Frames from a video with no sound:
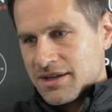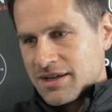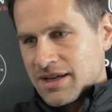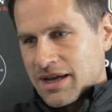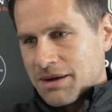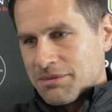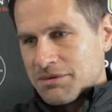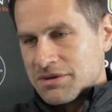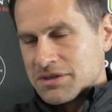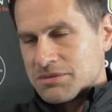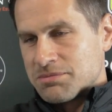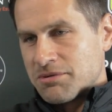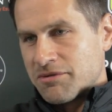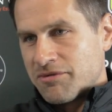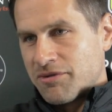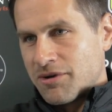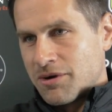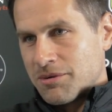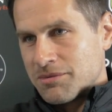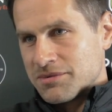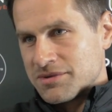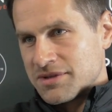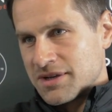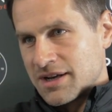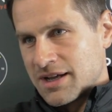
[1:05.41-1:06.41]
captain's
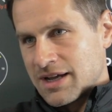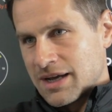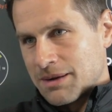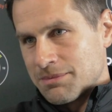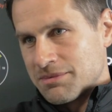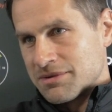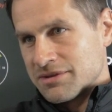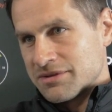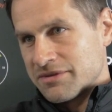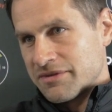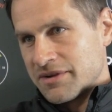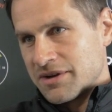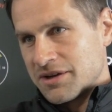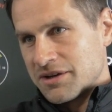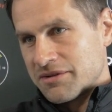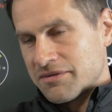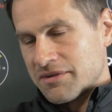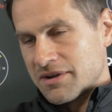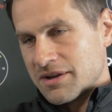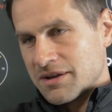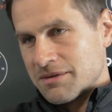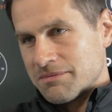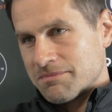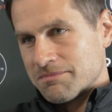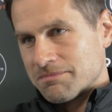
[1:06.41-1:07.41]
performance and a captain's finish
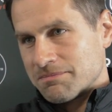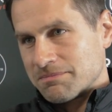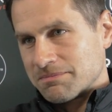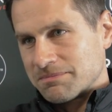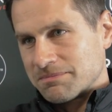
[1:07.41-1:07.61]
for him.